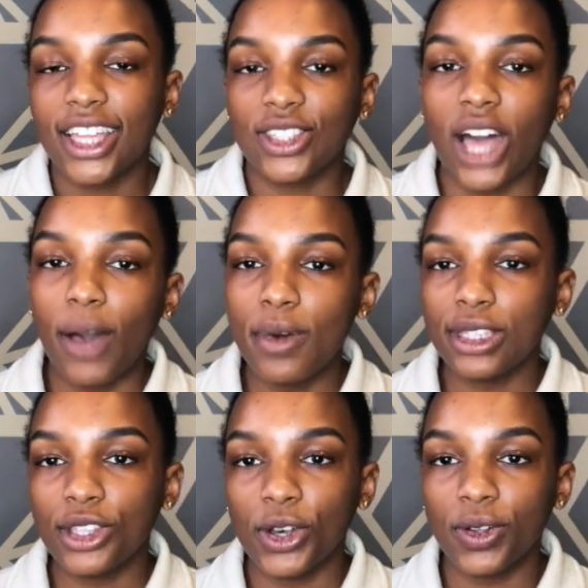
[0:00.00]
So I
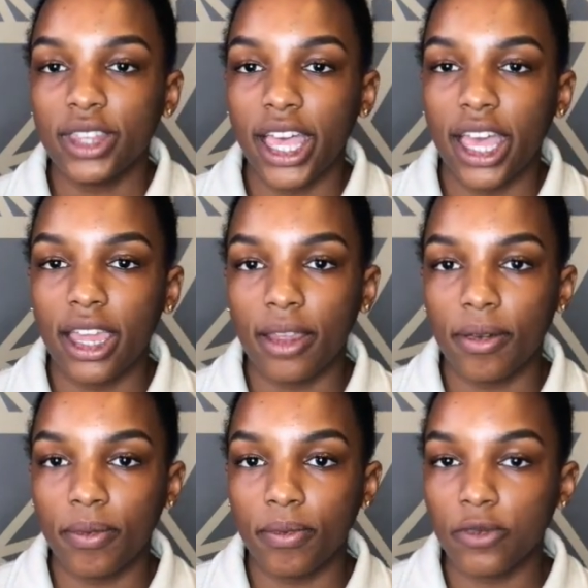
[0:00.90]
was told that
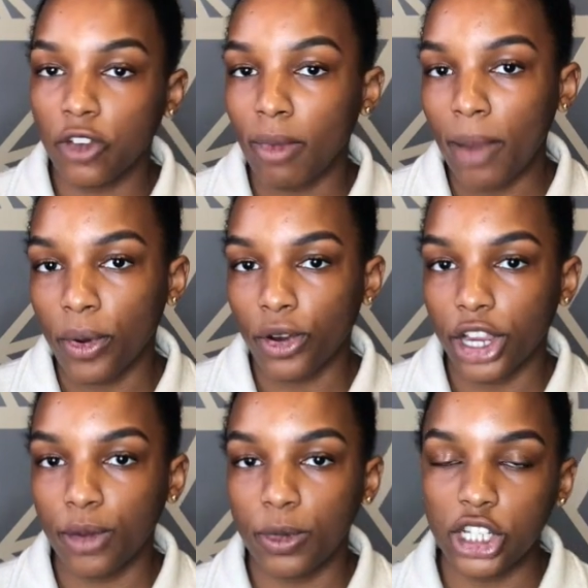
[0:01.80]
for my
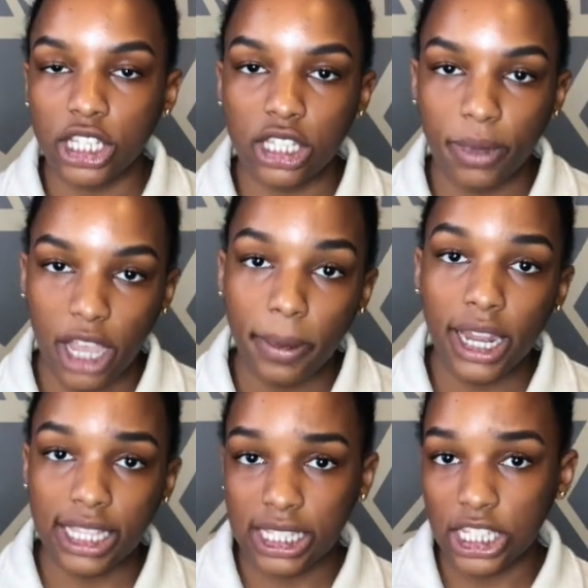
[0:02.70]
program, which is to become an
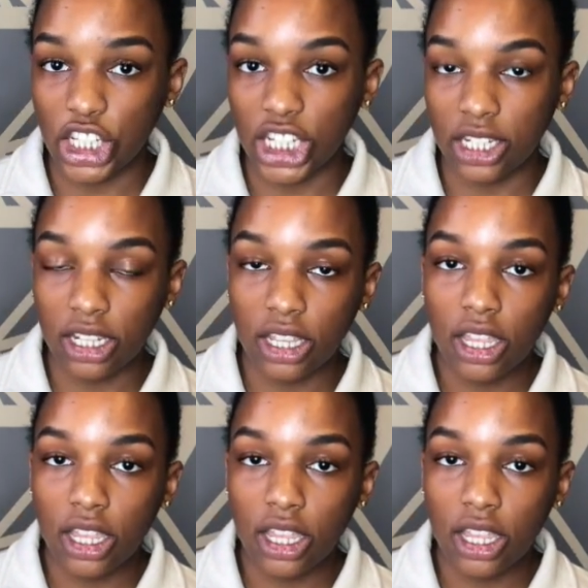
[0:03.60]
esthetician,